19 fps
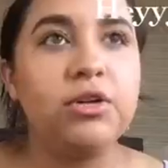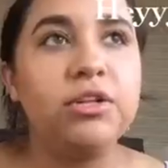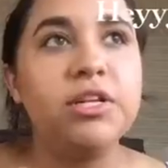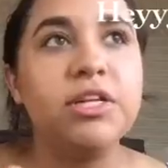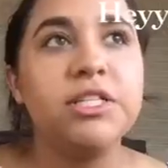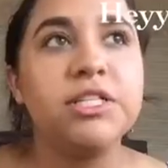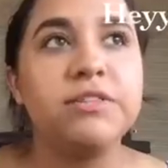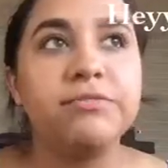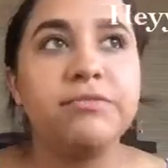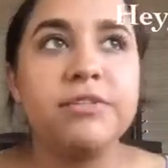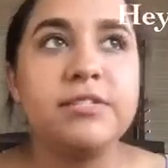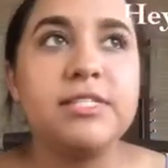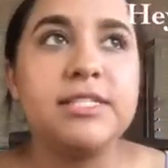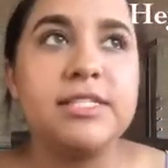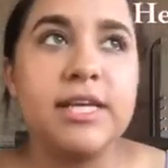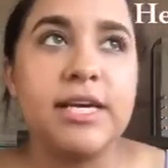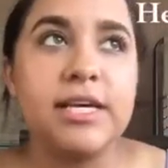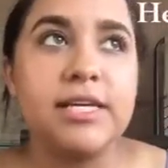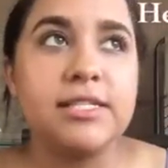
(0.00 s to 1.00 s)
only
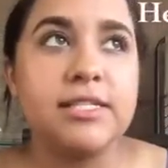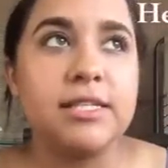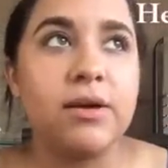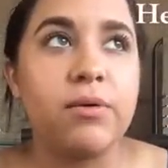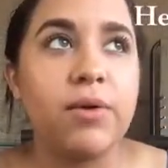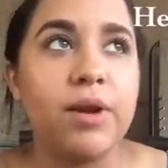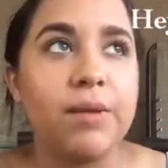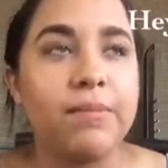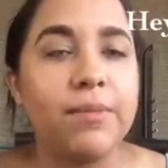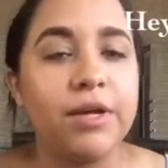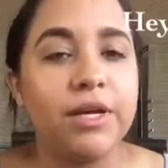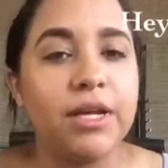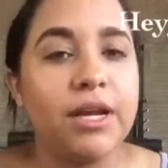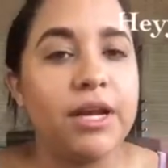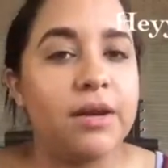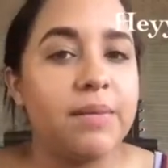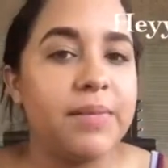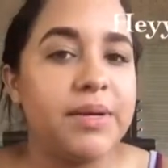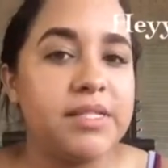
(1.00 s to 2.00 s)
difference is that when I'm
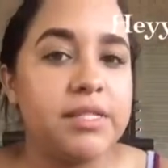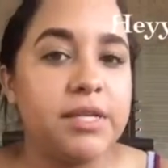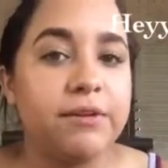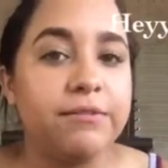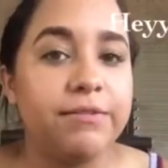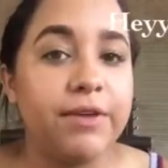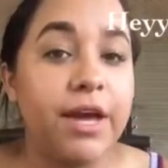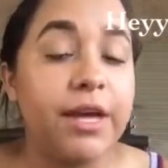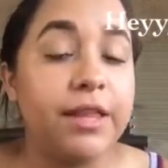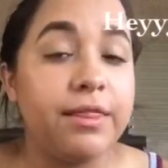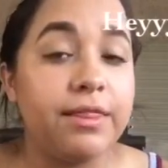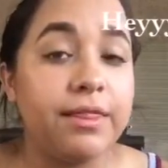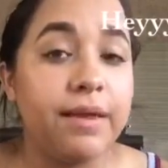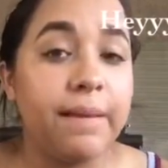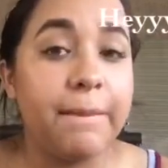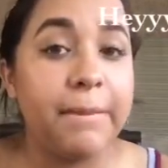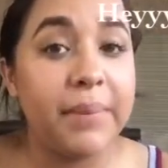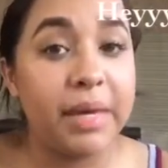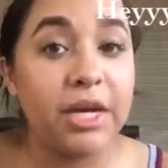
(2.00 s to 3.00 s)
looking at myself in
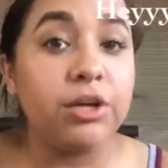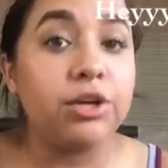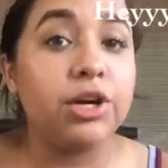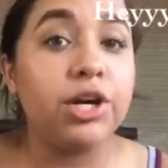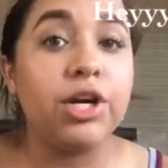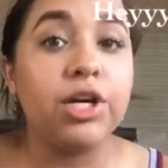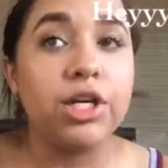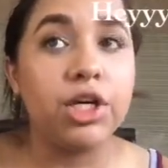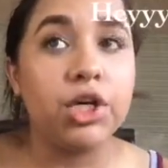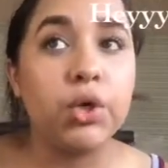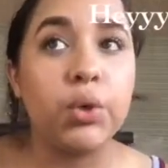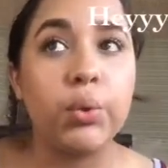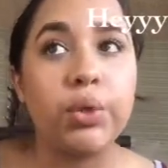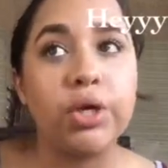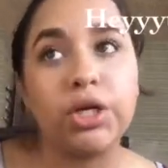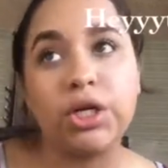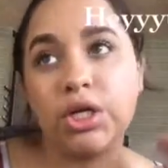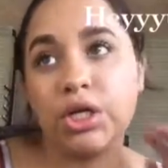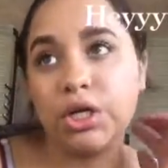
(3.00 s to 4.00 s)
the mirror,
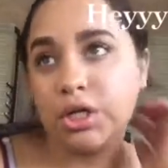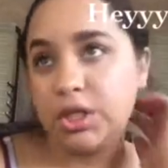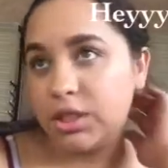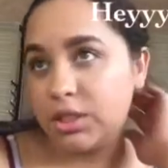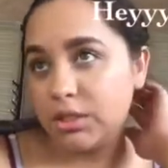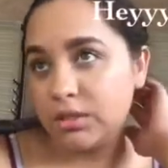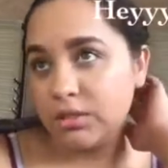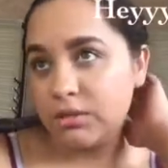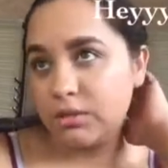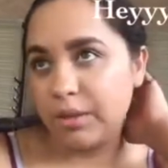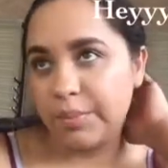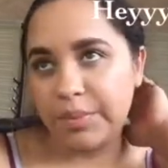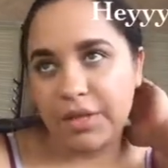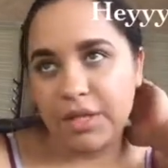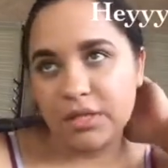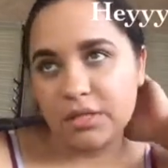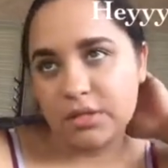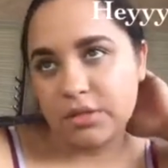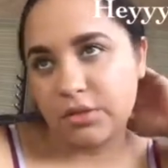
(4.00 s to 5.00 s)
or I
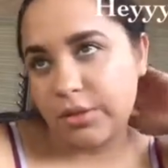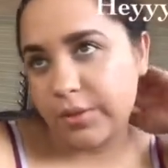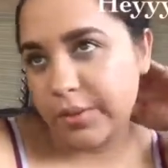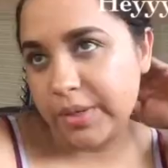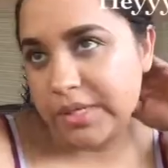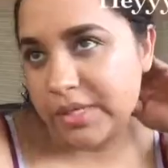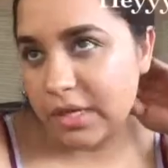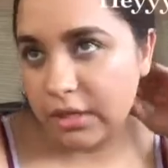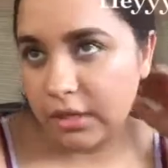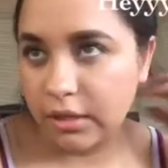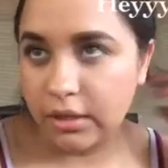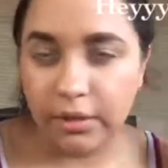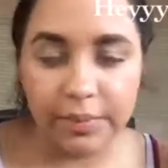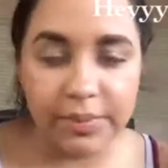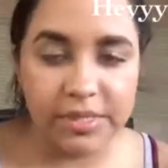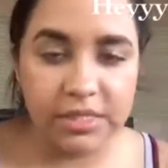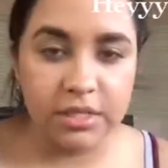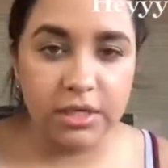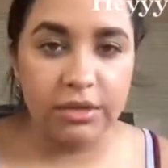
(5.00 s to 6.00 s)
mean, that's the only ways I can look
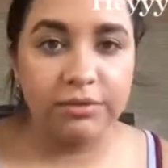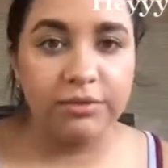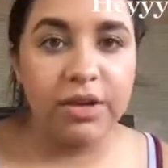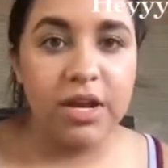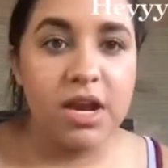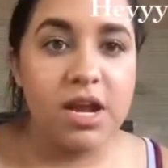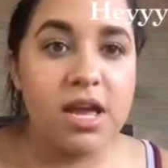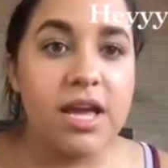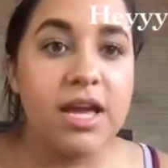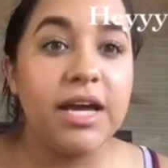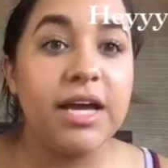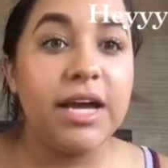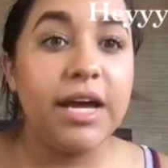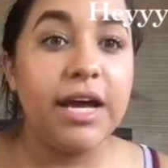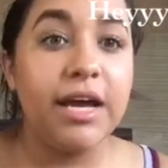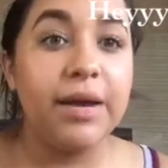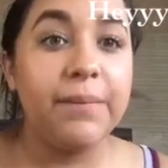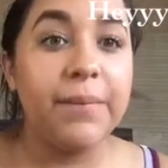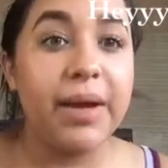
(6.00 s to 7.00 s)
at myself,
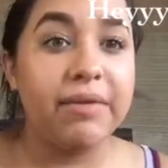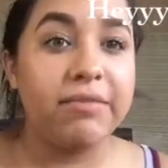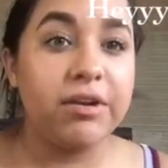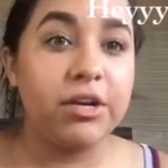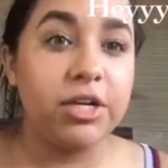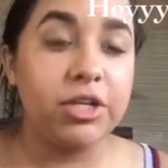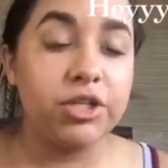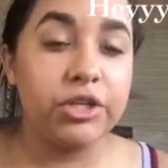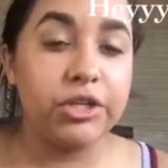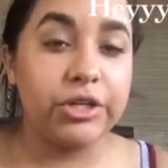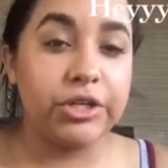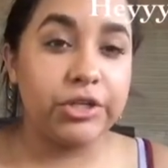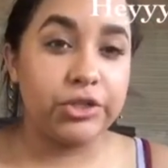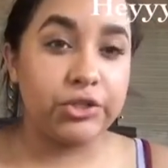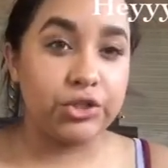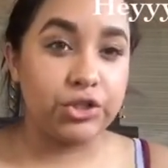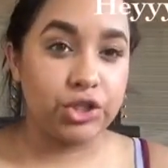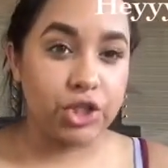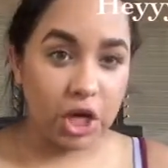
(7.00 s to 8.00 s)
my foundation
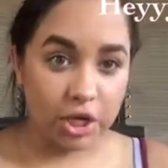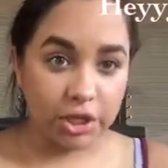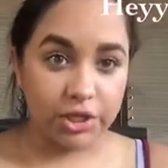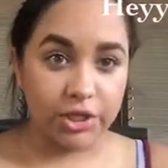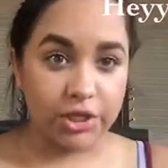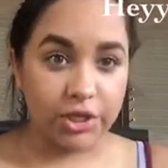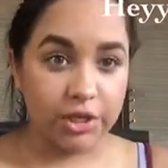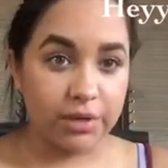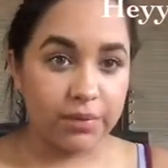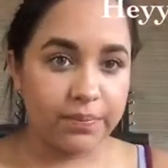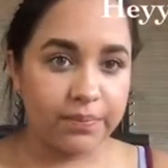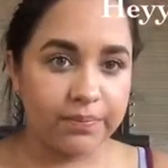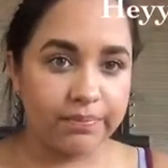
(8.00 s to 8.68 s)
looks darker.